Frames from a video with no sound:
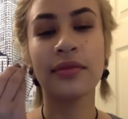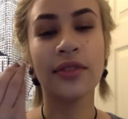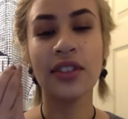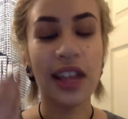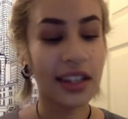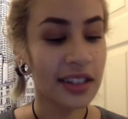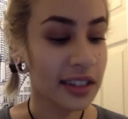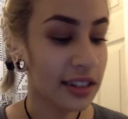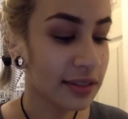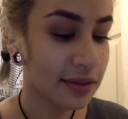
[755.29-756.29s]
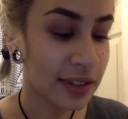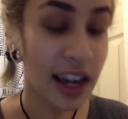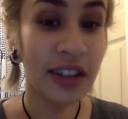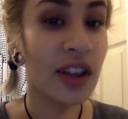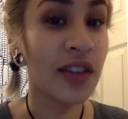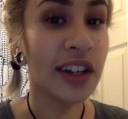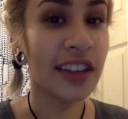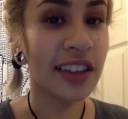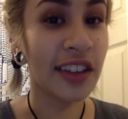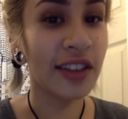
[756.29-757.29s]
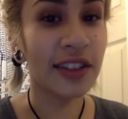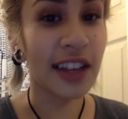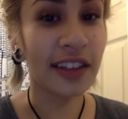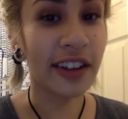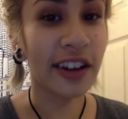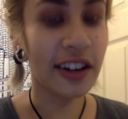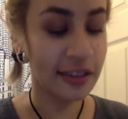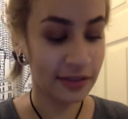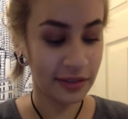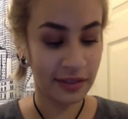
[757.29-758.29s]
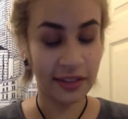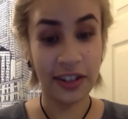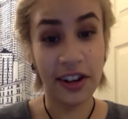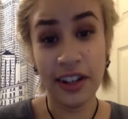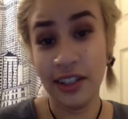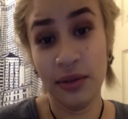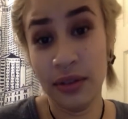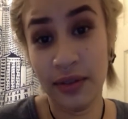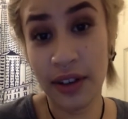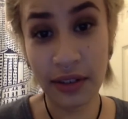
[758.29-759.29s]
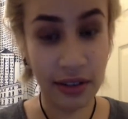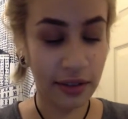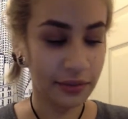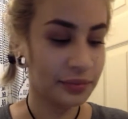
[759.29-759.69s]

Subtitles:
Just excellent. I love anything that looks like liquor or any sort of alcohol.